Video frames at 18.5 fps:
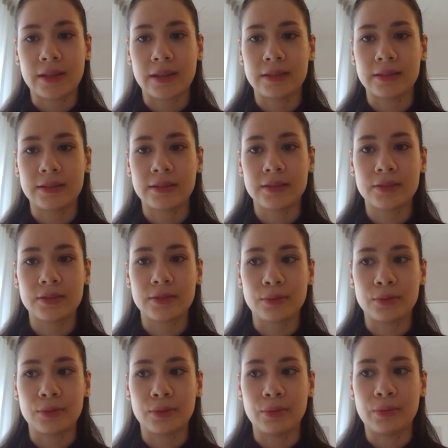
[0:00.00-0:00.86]
and
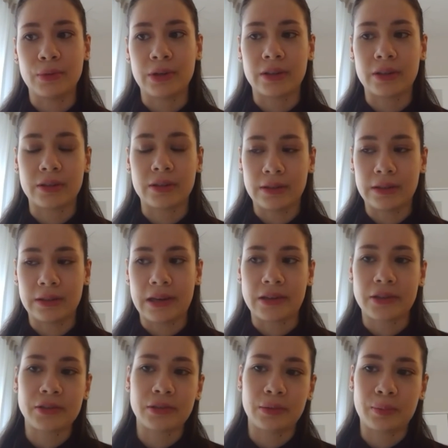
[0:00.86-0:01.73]
to work on
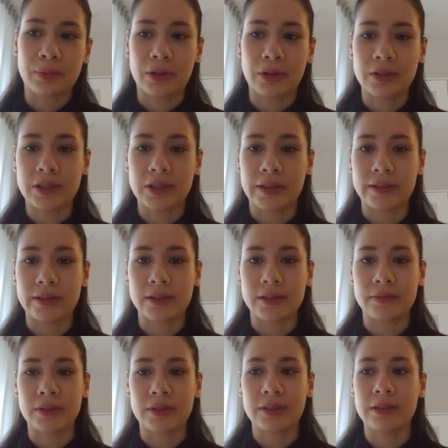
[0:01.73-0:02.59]
actual
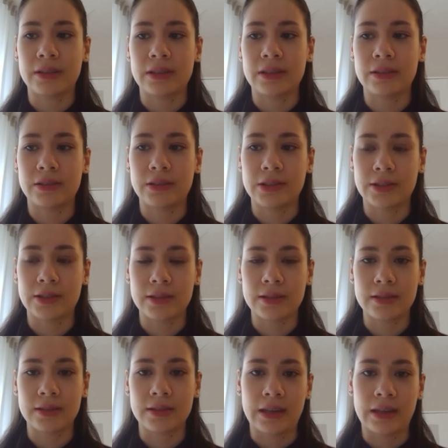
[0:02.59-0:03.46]
projects rather than
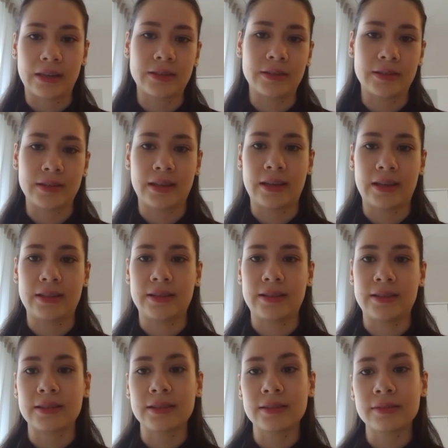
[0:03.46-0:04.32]
just
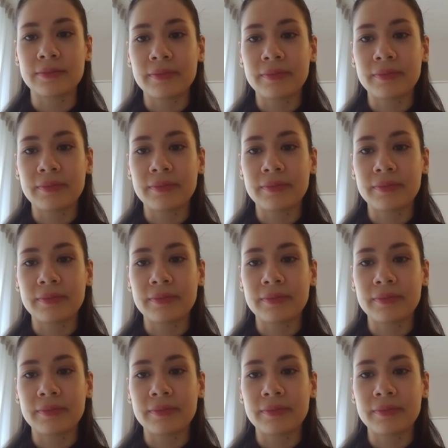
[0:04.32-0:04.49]
exercises.